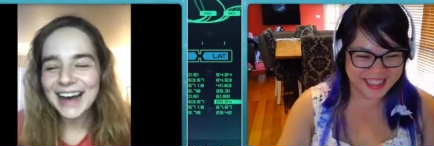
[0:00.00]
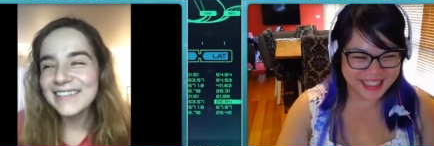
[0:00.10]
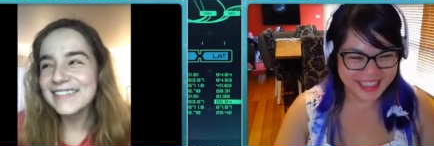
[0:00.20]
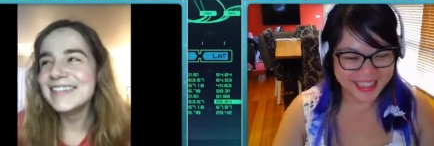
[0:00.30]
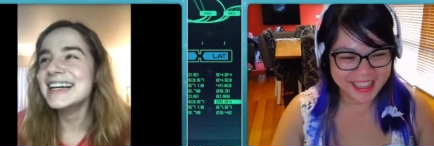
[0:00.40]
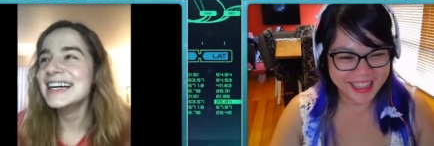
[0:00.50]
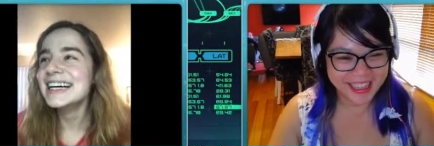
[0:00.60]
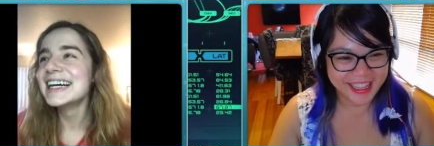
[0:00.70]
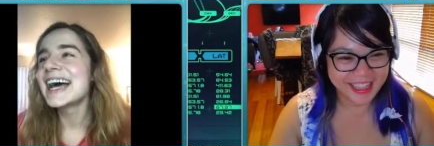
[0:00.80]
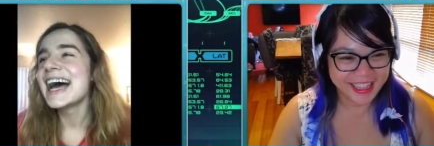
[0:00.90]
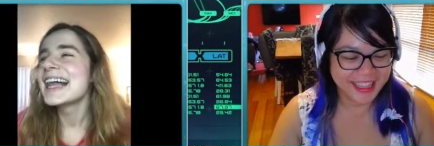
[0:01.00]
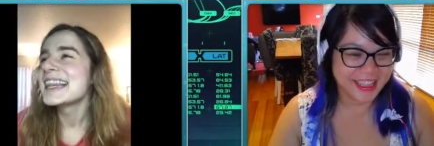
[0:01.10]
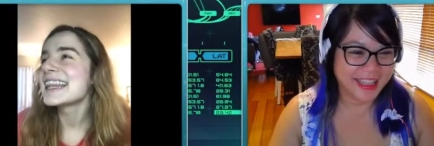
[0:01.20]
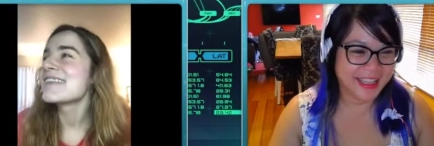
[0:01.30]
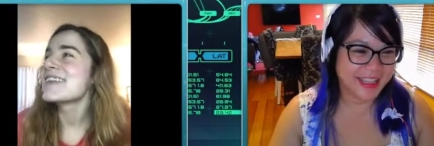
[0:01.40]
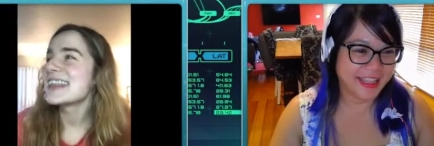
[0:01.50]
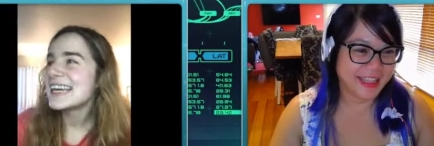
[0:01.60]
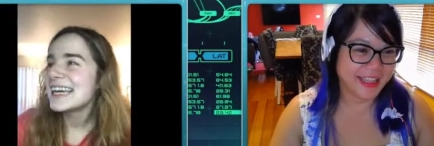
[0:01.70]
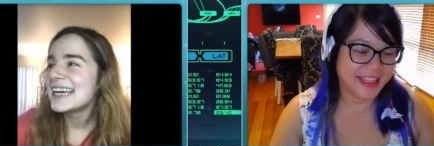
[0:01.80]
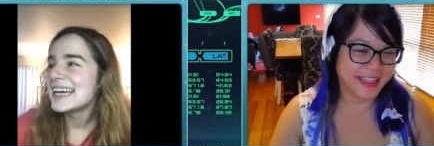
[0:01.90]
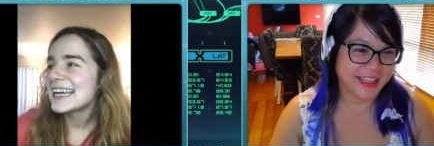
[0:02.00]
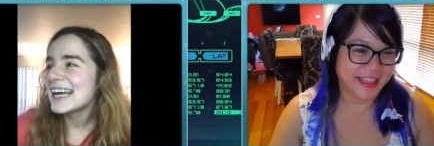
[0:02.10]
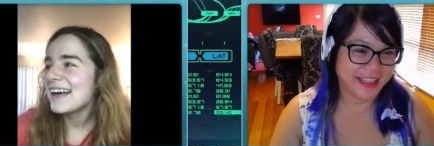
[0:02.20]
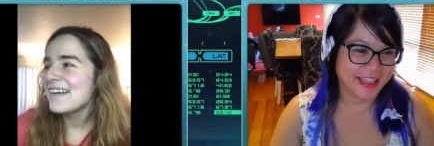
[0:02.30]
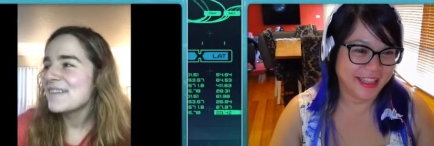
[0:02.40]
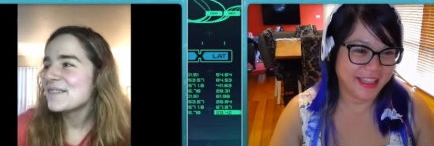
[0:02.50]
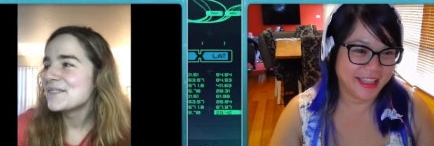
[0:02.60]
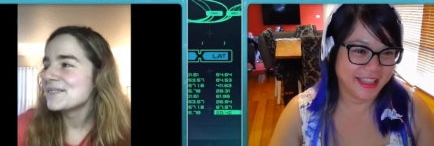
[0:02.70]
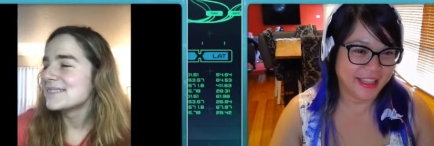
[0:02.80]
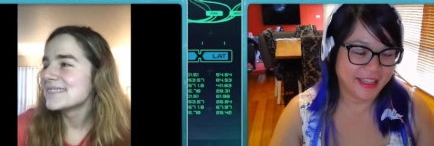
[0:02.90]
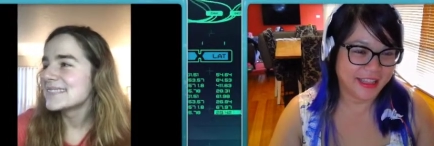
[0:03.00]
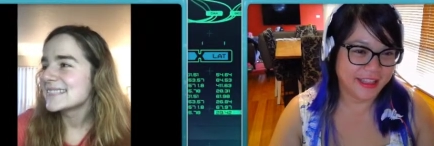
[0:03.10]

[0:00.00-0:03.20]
Speaker 1: um let me think. Um,